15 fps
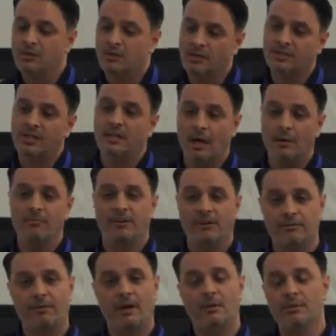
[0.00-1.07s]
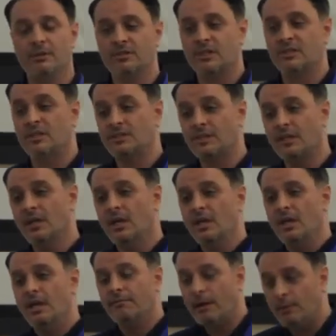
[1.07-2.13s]
So I say, I'm very frank with these guys. I say,
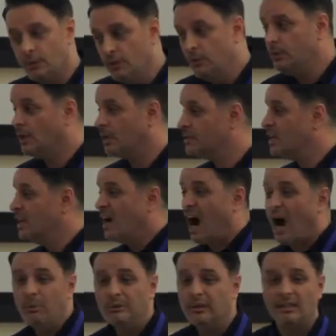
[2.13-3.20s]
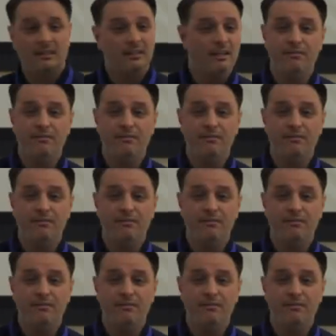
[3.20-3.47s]
if I were you guys, I would like